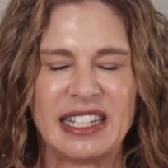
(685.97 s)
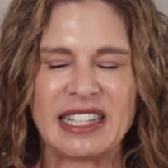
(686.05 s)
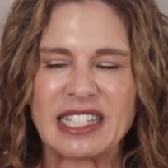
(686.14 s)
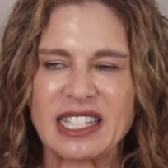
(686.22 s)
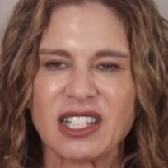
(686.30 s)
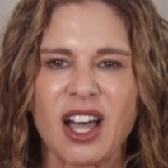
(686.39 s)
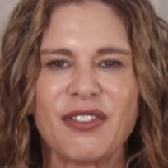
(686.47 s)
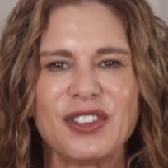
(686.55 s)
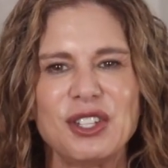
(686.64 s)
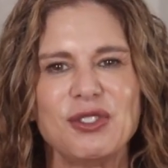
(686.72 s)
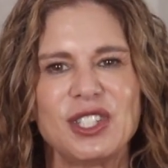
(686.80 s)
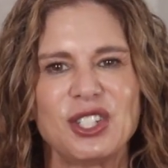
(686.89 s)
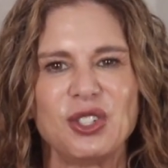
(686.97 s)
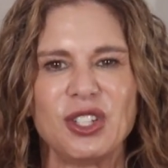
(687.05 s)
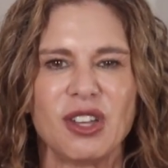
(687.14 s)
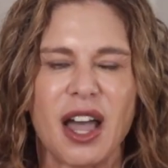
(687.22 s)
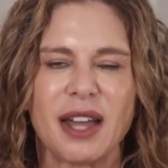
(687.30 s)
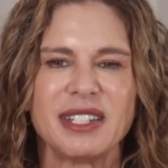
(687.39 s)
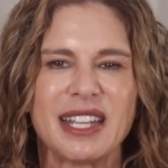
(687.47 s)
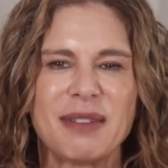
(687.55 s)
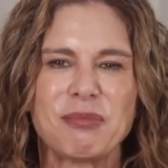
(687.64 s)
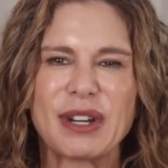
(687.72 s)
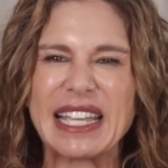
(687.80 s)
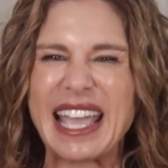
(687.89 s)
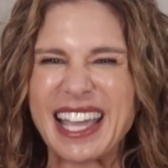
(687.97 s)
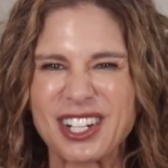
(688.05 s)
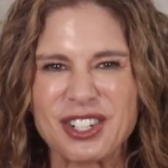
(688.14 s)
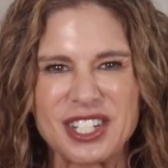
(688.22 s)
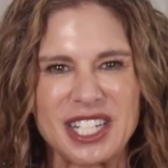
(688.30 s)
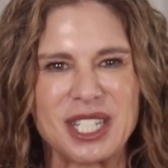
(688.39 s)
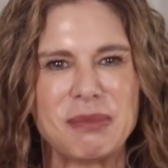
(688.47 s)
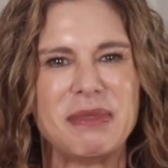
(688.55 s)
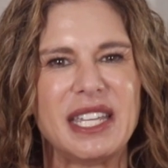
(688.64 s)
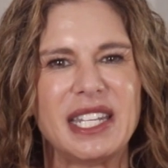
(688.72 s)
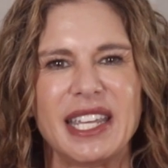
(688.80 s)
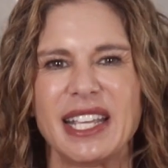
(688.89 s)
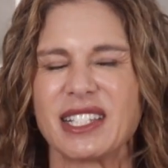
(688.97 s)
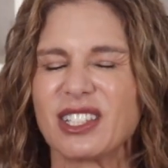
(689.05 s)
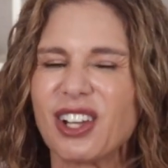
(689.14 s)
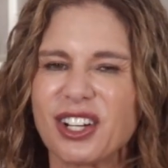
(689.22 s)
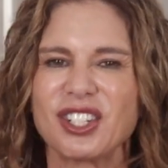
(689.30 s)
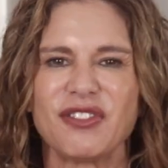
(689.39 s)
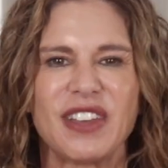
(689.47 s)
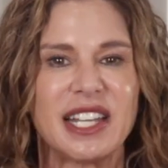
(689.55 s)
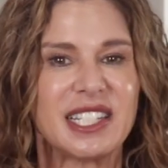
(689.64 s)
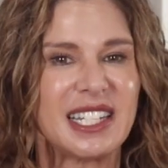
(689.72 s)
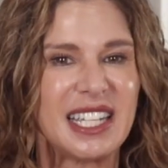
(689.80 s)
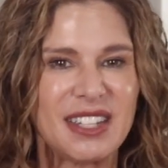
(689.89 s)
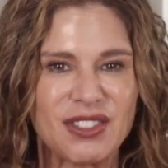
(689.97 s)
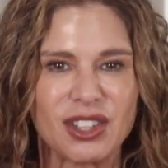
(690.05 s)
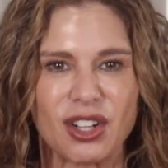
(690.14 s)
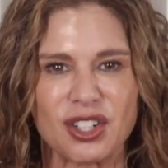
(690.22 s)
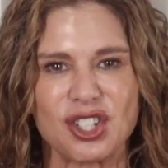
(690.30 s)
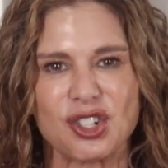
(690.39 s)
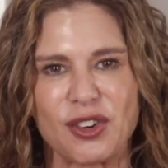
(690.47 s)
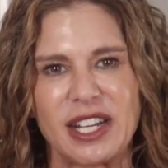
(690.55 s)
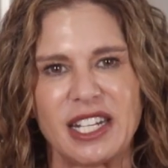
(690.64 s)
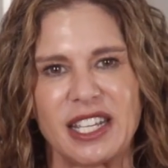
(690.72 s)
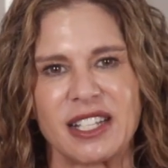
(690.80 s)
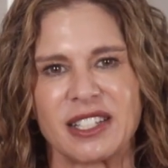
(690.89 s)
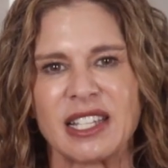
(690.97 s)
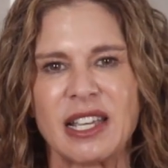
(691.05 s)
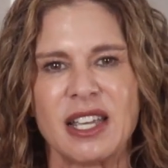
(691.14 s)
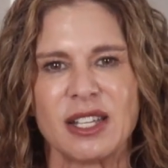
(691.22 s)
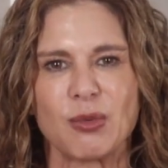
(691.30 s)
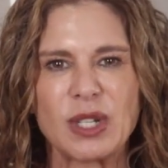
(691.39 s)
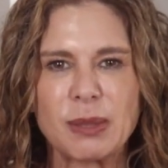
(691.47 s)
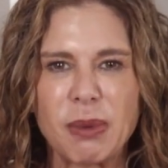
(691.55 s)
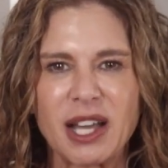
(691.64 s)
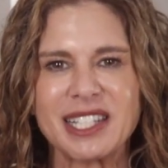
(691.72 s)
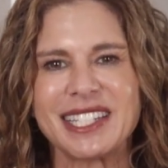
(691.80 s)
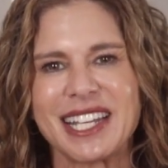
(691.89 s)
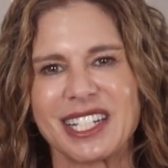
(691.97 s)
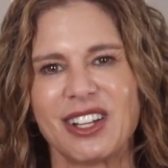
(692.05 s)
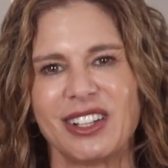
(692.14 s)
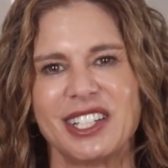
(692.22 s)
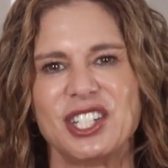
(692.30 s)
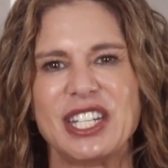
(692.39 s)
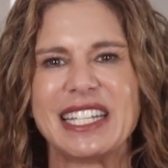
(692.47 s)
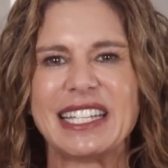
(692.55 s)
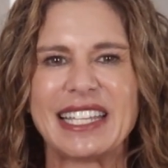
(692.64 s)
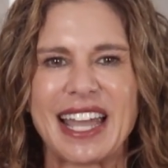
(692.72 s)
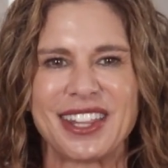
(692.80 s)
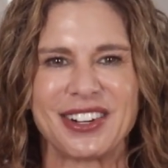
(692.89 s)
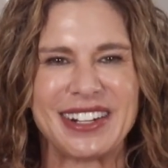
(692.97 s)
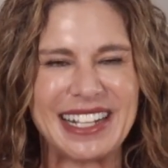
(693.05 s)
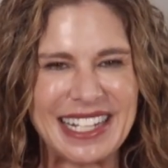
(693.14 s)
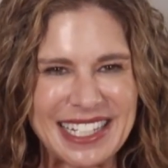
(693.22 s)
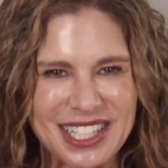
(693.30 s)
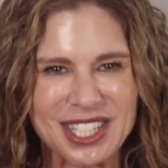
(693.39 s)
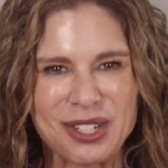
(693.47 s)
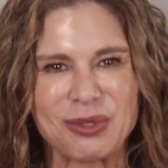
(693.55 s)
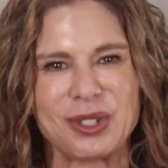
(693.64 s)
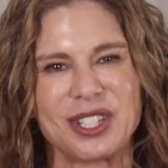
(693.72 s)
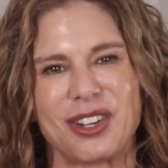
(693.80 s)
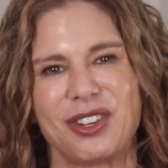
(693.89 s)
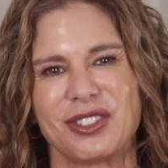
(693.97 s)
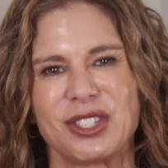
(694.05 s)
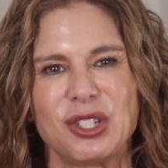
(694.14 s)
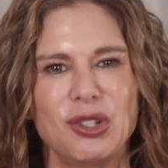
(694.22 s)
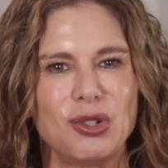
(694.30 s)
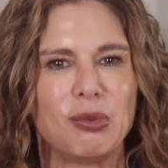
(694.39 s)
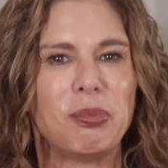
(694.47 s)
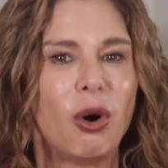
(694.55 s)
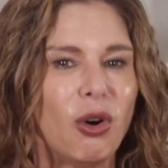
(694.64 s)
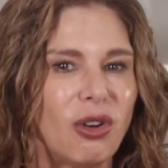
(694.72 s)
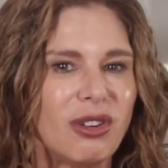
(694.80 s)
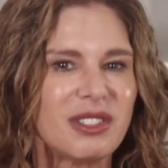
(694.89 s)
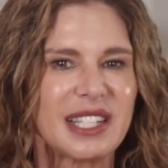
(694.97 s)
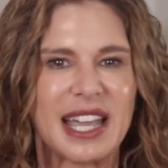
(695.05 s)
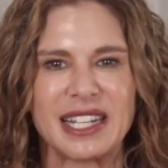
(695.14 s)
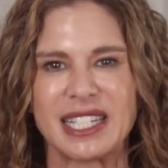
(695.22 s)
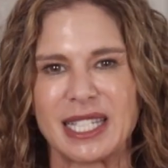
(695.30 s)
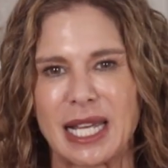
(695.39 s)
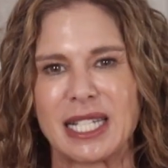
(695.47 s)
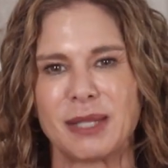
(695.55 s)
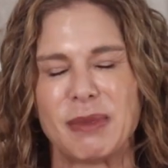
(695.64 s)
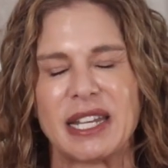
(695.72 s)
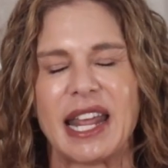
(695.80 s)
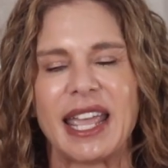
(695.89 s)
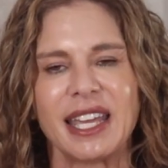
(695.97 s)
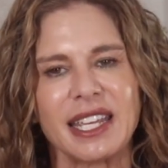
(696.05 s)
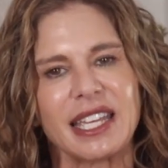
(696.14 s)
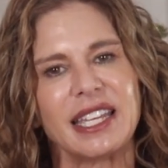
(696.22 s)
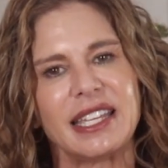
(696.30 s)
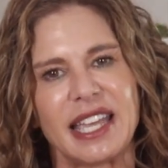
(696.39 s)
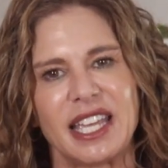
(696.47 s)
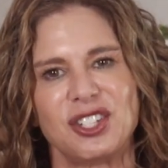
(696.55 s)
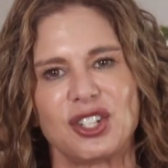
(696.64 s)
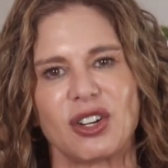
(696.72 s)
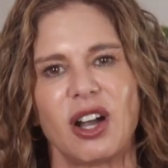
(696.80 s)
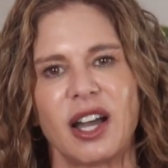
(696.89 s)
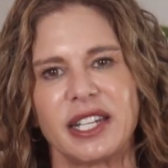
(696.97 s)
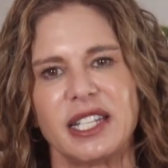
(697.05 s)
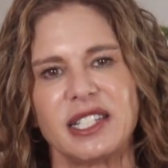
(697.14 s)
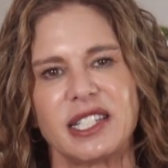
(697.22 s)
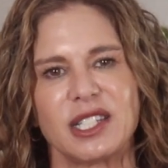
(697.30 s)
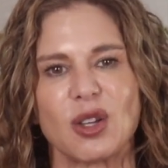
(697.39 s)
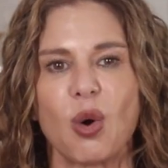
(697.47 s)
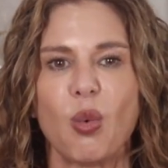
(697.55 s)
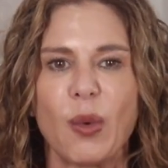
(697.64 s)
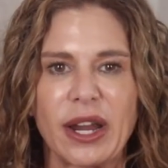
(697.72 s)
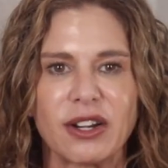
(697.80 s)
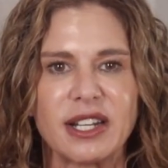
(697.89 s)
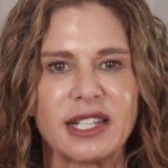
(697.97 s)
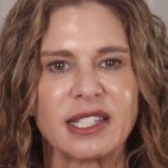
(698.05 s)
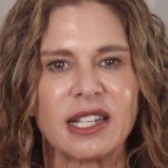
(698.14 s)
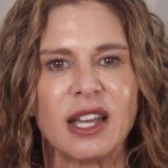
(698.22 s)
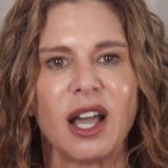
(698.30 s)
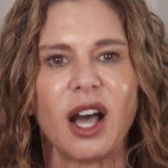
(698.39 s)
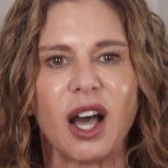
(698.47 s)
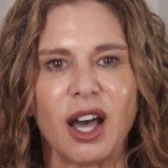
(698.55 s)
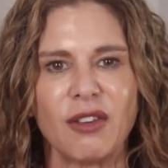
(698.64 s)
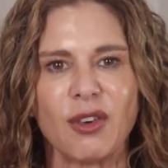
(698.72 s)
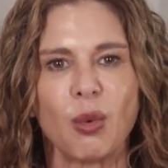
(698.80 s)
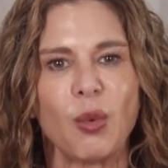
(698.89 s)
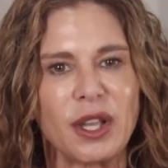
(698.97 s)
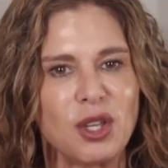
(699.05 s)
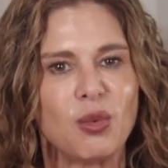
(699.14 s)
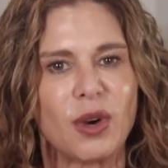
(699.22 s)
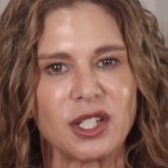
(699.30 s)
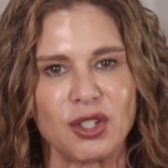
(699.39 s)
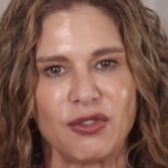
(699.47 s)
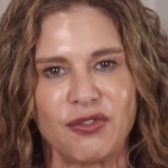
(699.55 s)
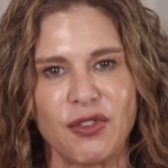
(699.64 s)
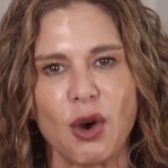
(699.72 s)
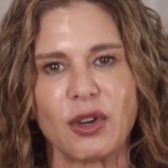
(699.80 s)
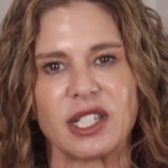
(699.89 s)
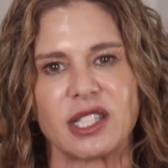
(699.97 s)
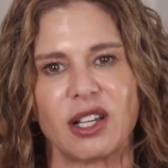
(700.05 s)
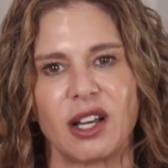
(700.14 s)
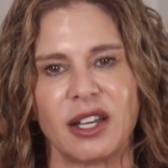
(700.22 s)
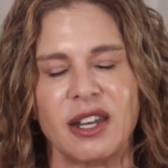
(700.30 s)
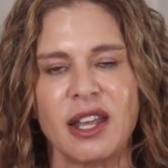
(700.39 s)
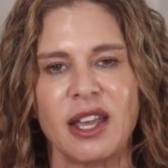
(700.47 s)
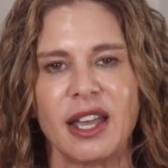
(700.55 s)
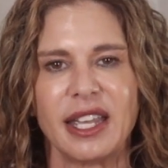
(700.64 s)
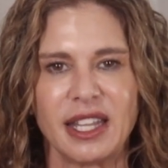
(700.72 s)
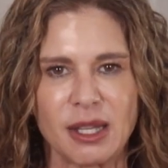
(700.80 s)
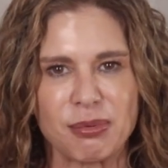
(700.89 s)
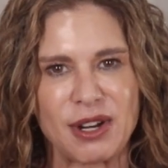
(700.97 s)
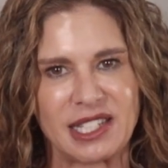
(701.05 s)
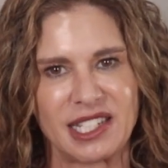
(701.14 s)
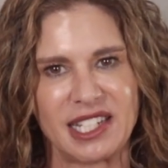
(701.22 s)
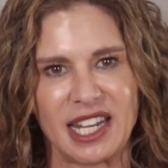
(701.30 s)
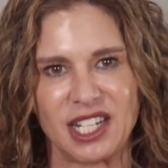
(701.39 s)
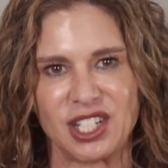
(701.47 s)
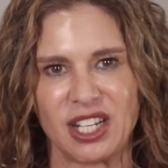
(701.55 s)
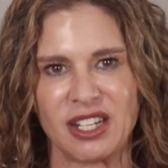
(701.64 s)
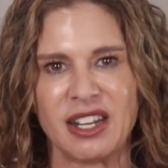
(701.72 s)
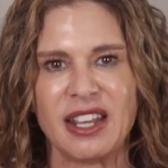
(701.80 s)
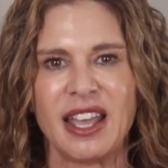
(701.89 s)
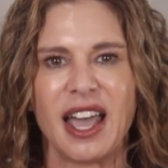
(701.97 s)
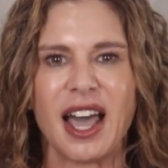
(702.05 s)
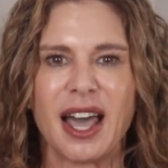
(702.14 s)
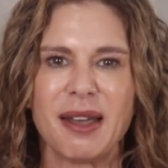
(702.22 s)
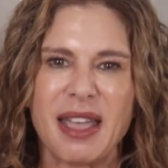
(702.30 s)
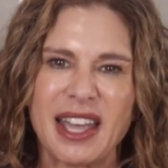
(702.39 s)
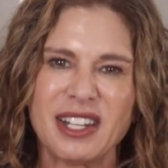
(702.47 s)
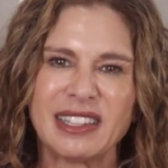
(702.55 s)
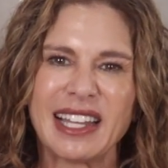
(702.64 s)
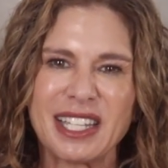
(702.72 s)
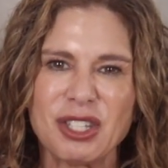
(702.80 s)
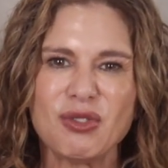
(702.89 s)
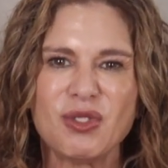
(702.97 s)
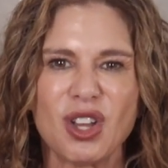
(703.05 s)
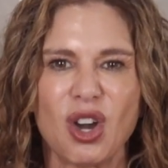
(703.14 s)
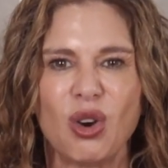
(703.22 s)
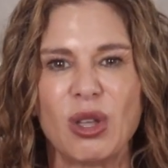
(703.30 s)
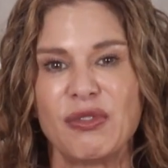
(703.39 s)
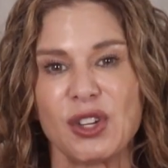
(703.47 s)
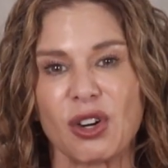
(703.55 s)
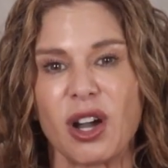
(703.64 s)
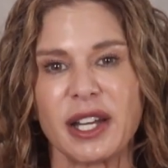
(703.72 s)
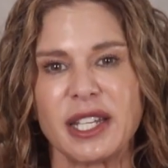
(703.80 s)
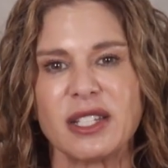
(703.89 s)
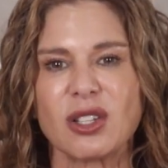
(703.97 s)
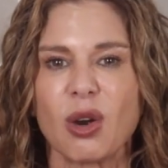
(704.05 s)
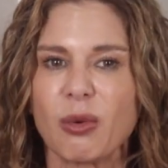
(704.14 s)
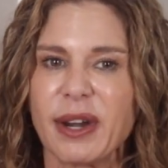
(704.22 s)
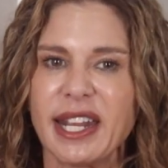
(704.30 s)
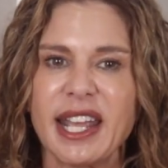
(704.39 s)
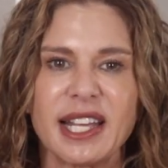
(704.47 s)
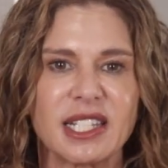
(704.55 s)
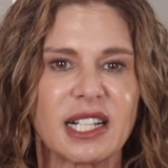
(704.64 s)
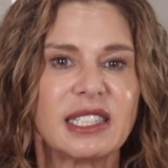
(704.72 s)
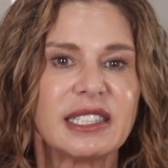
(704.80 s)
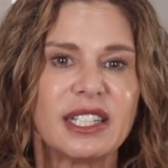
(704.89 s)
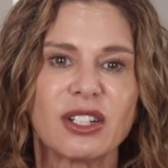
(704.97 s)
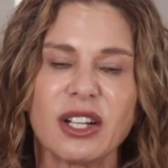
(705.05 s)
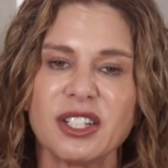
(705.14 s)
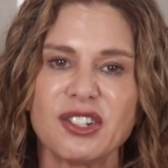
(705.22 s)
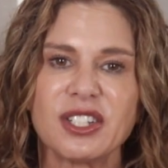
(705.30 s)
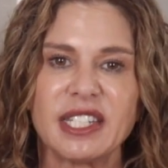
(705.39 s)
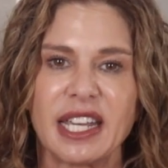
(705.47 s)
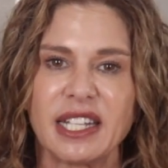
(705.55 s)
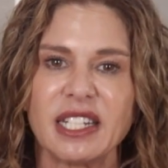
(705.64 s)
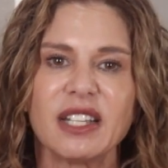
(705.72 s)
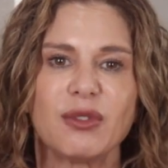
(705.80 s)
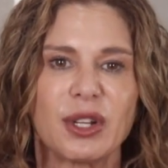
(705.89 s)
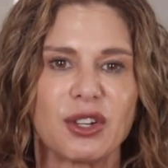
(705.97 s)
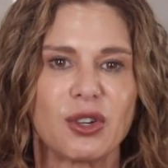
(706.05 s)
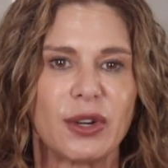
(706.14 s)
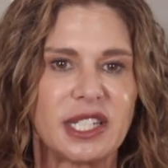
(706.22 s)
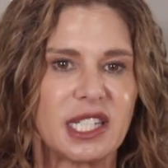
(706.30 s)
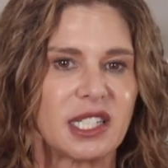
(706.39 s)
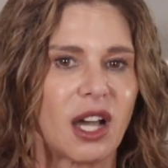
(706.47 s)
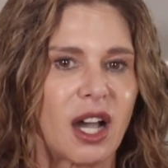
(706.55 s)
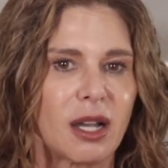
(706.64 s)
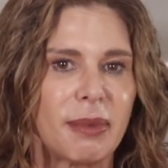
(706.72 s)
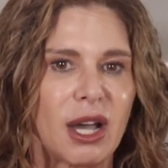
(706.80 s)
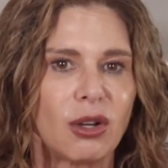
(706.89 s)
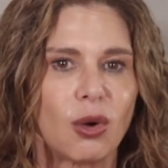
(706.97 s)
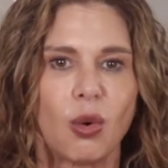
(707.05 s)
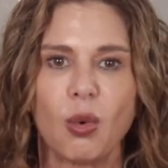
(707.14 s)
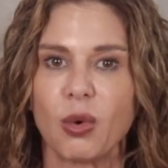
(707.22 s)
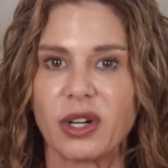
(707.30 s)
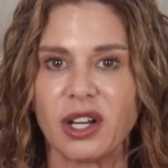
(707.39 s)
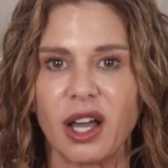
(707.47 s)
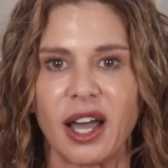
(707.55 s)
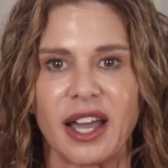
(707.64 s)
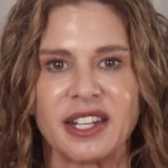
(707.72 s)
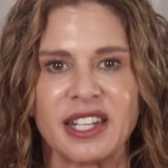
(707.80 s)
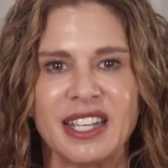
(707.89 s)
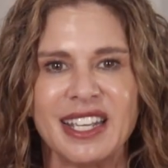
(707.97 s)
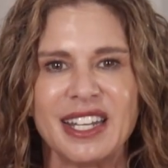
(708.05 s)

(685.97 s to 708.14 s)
This is often used to bring energy to meetings, large events, and even large trainings. Response technology can gather instant results to polls and assessment, and it can gauge your audience's awareness of what you want to focus on in the presentation, and let you know if your audience already has a clear understanding of what you're going to talk about or not.